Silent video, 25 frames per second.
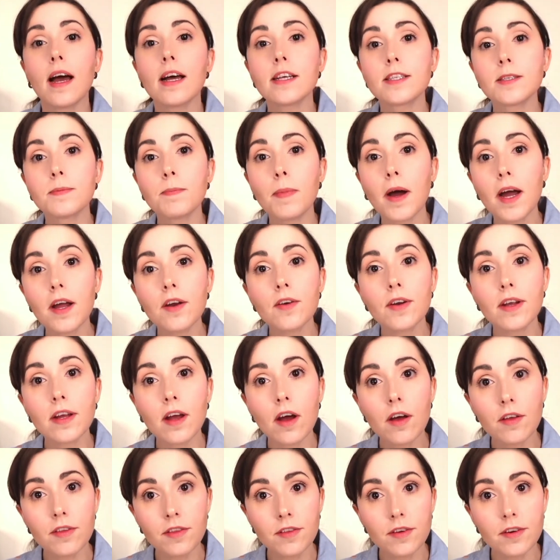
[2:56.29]
aspiring
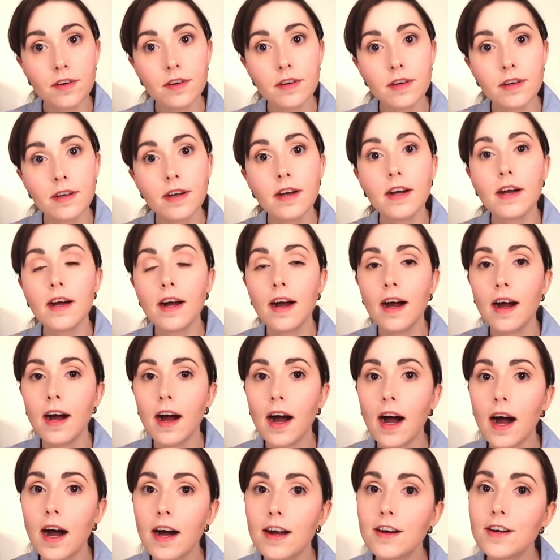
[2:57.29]
author,
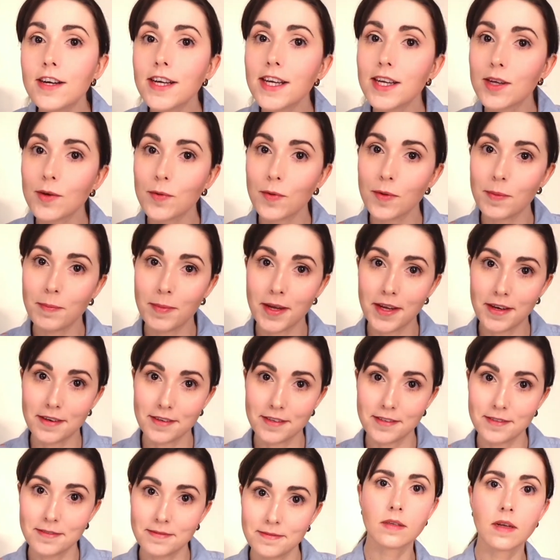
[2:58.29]
Harry Quebert.